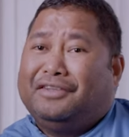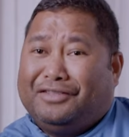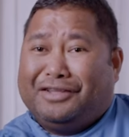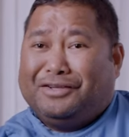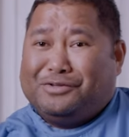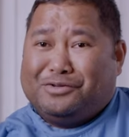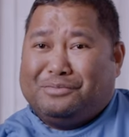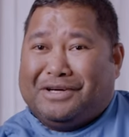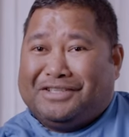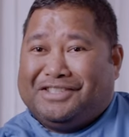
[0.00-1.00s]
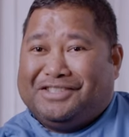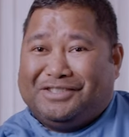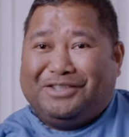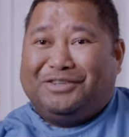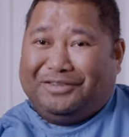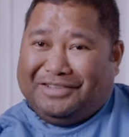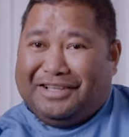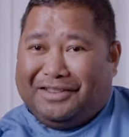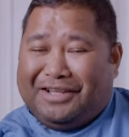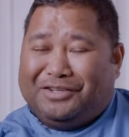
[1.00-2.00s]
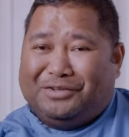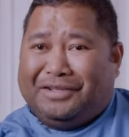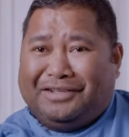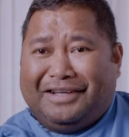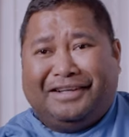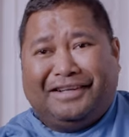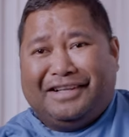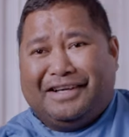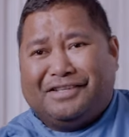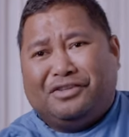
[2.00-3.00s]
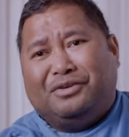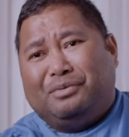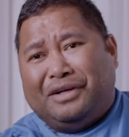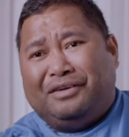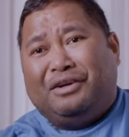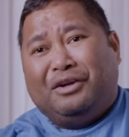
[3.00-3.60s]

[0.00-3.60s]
thank you so much, you know, they thank you and they ask you, oh,